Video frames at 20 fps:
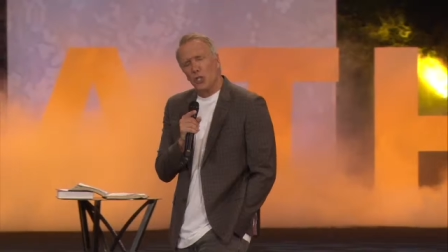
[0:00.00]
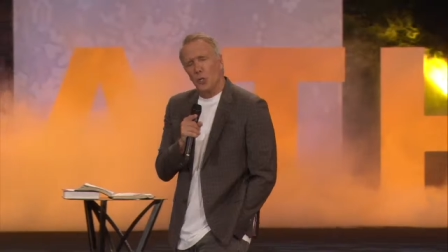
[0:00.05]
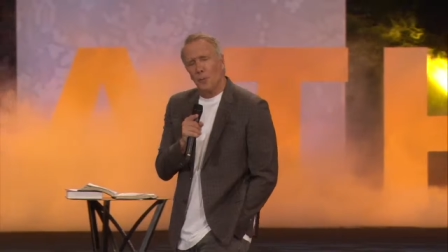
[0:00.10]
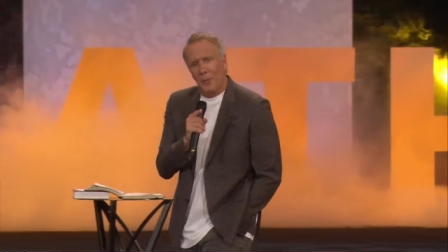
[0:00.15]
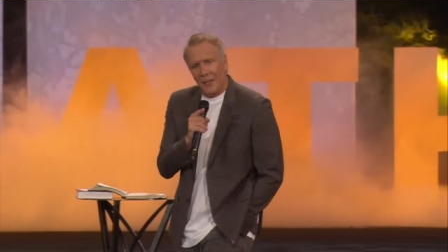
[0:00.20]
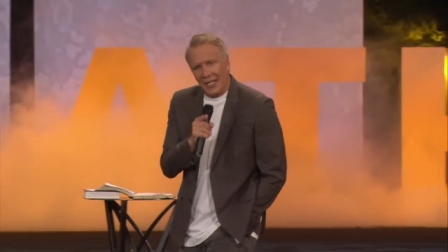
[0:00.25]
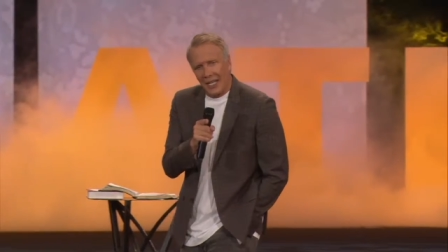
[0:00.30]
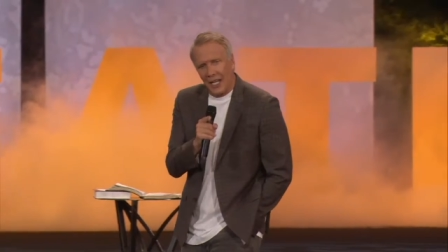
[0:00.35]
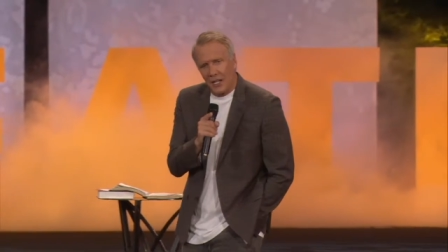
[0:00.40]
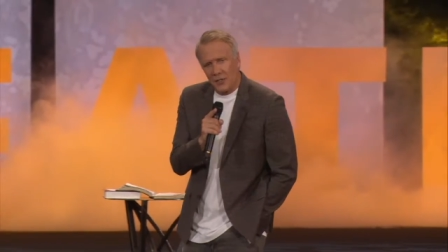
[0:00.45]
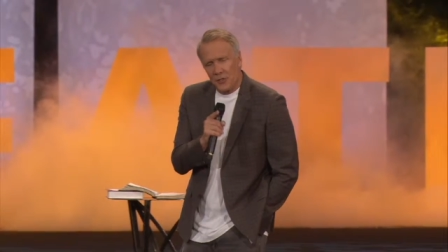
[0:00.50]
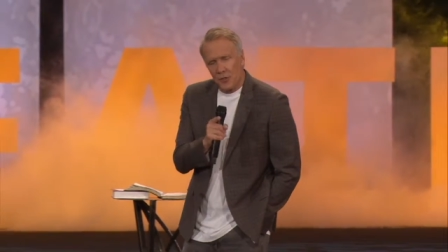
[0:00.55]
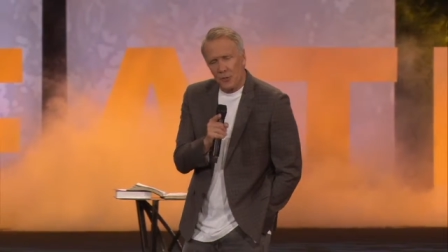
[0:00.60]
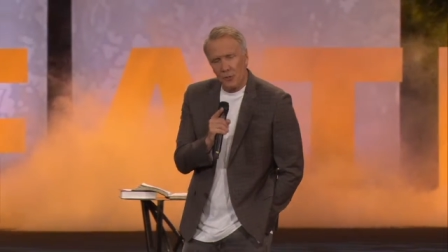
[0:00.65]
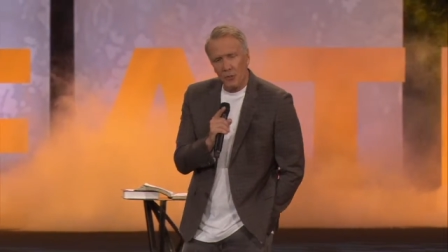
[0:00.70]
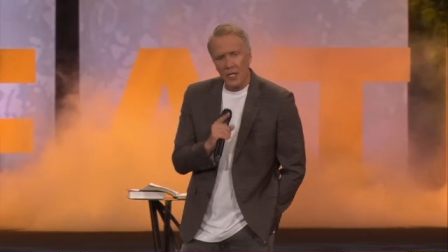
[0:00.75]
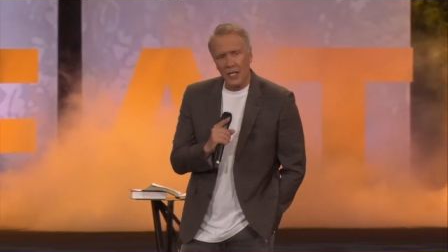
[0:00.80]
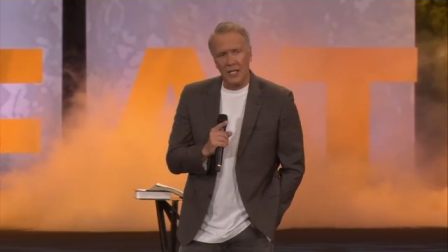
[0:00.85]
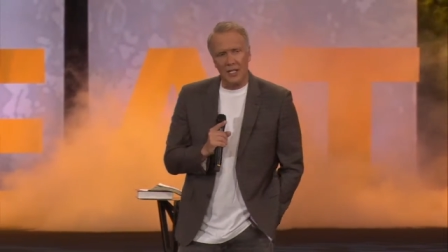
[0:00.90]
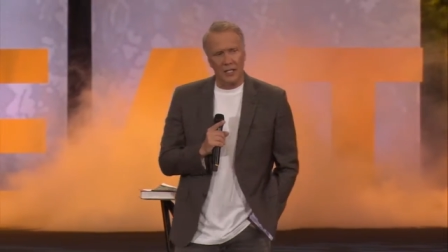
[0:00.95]
you begin to
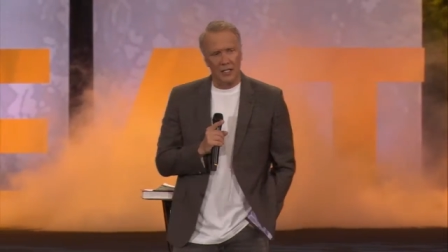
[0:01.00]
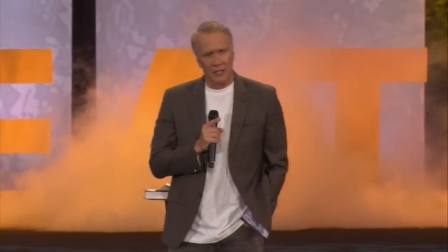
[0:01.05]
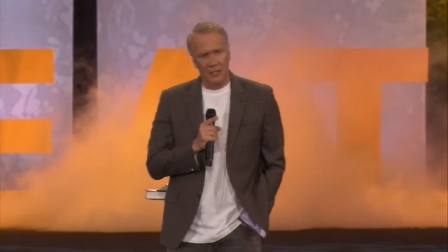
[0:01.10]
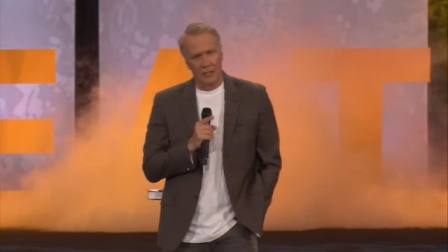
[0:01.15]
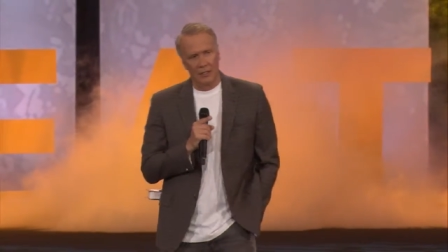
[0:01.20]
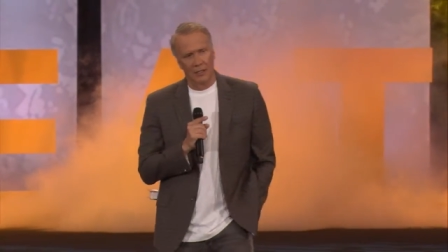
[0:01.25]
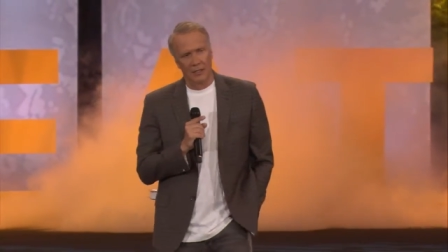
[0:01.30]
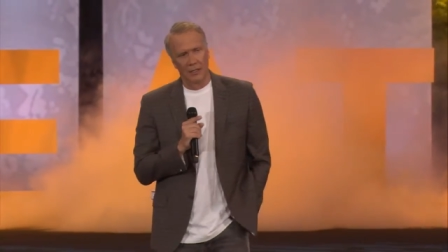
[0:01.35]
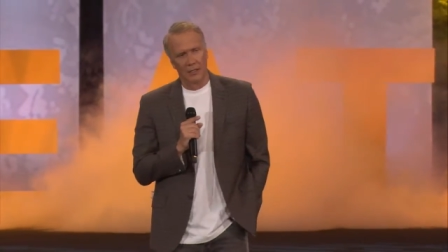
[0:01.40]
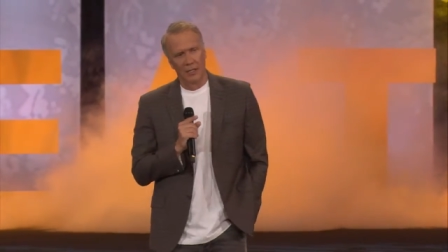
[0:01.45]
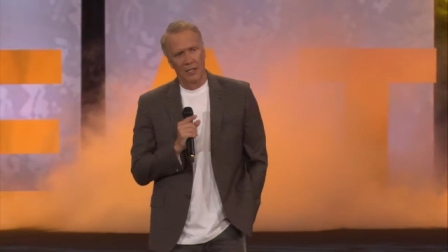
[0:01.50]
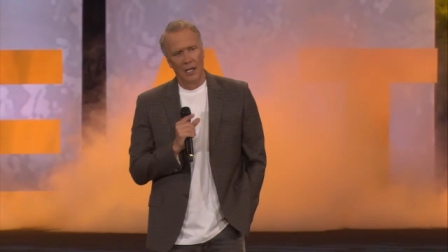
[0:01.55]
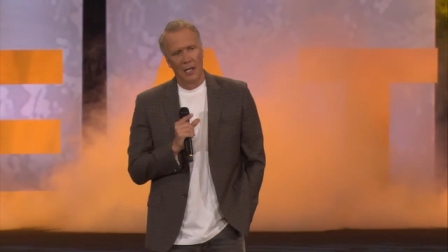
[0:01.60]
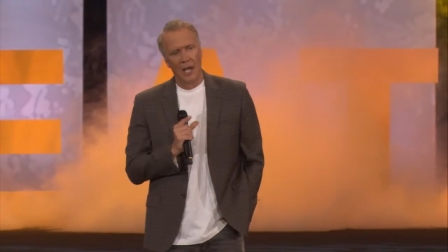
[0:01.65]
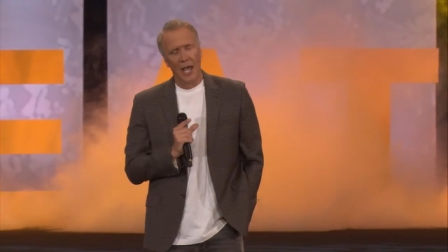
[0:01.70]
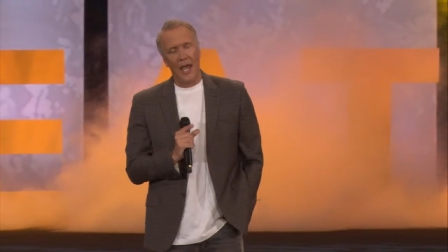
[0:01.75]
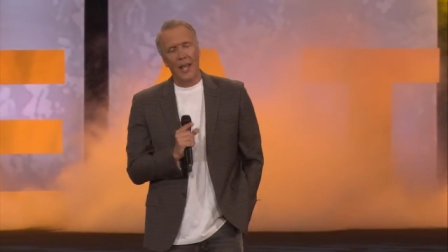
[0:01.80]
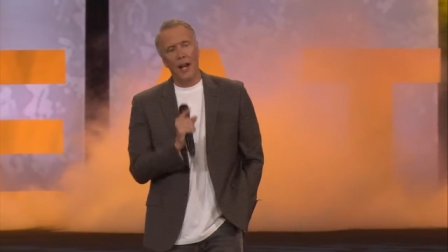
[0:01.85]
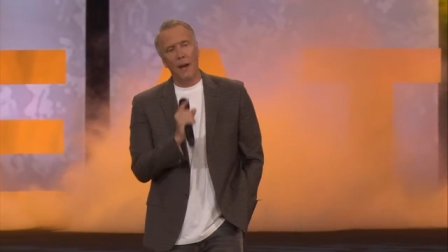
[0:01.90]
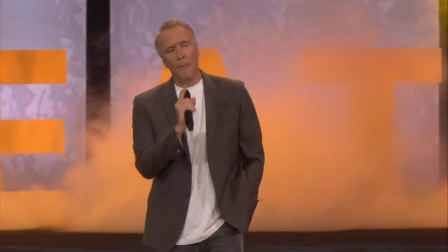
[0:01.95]
read it. And